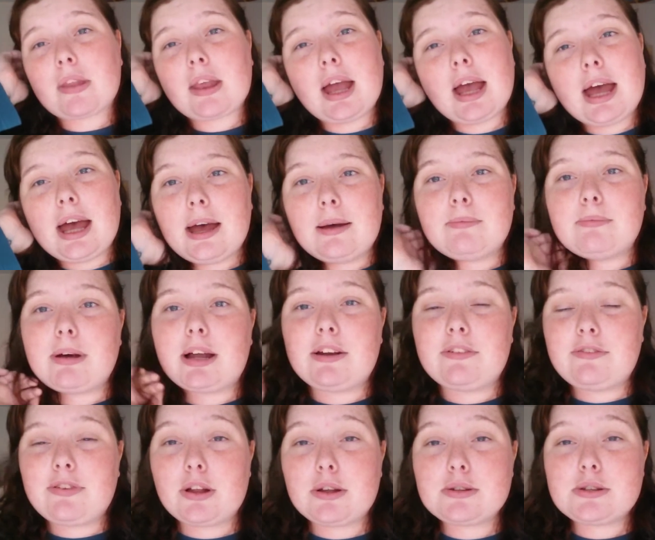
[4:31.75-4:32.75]
And
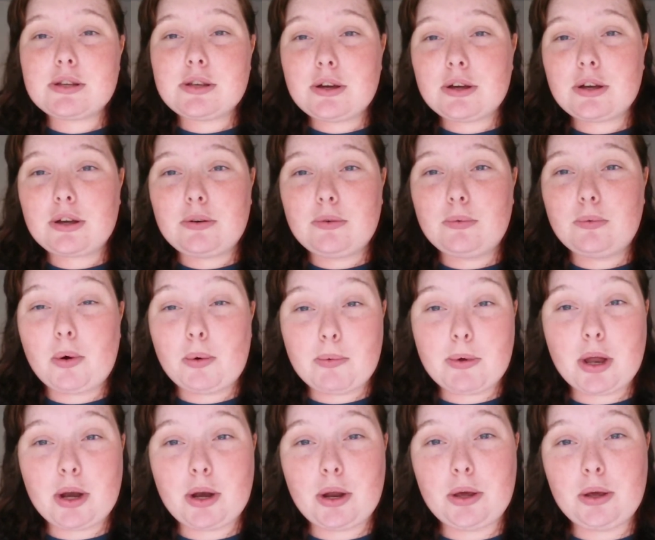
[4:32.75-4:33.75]
it follows a young
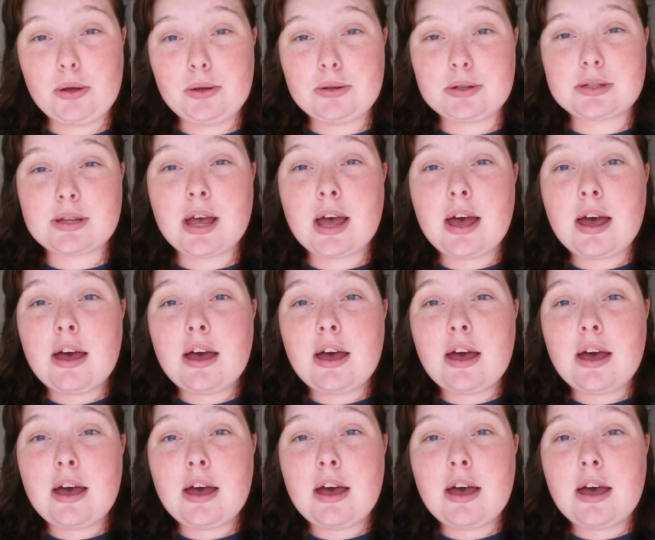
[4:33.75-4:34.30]
woman whose